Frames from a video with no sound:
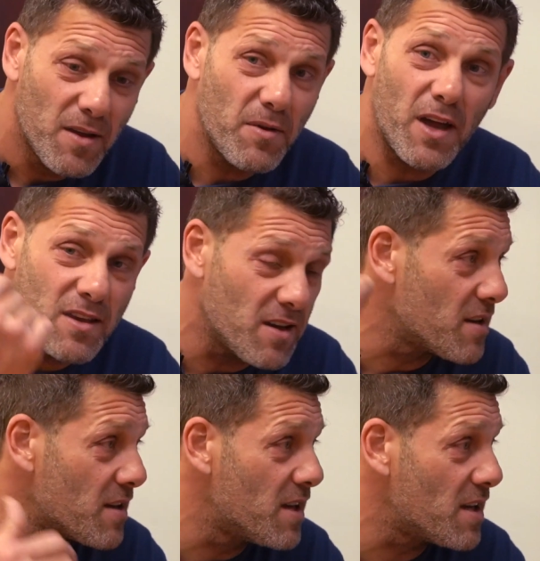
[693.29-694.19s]
right, yeah,
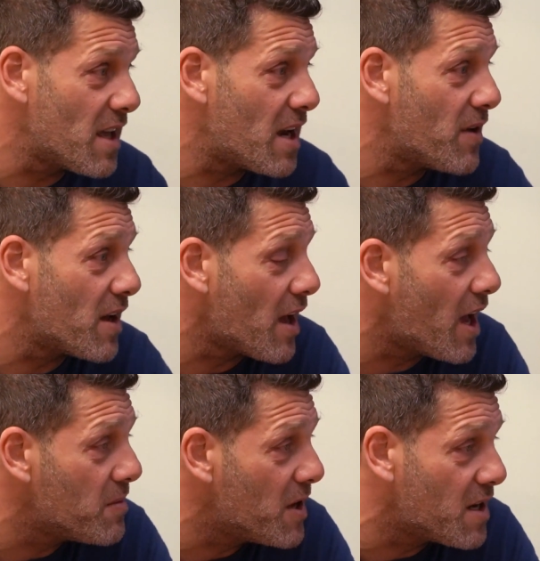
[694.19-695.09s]
kicked out of our
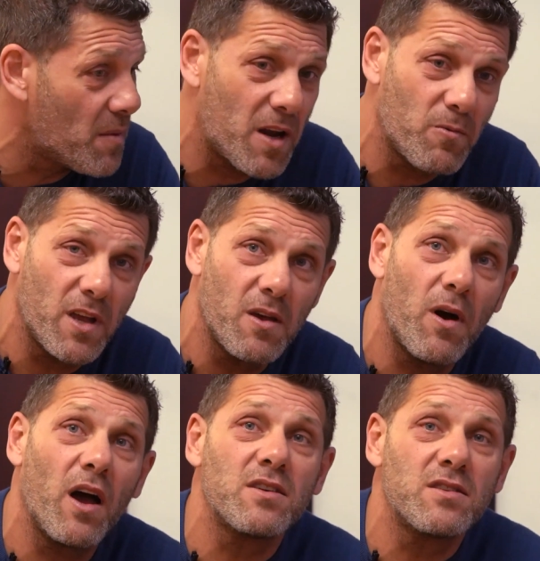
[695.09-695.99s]
game, yeah, no matter where you are.